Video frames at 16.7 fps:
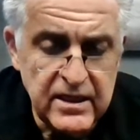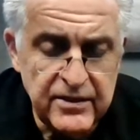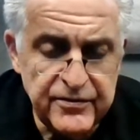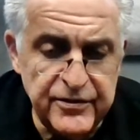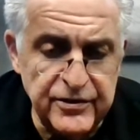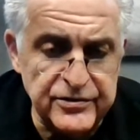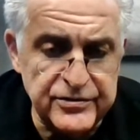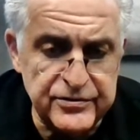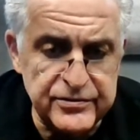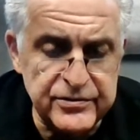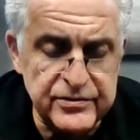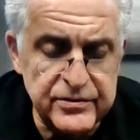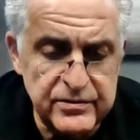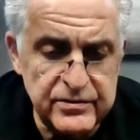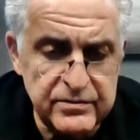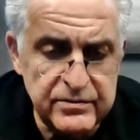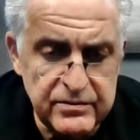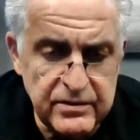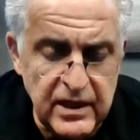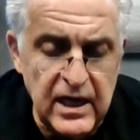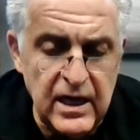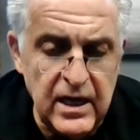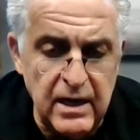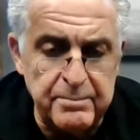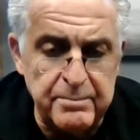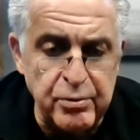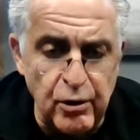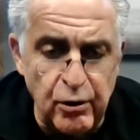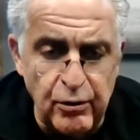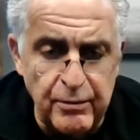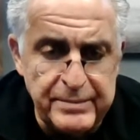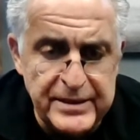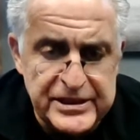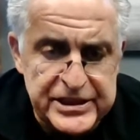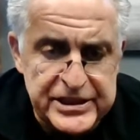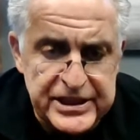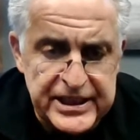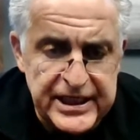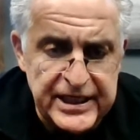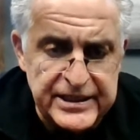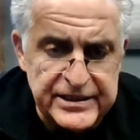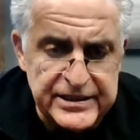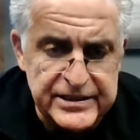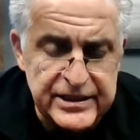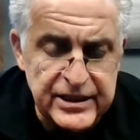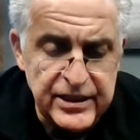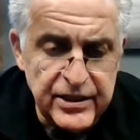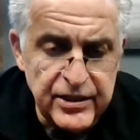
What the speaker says: there's a prohibition against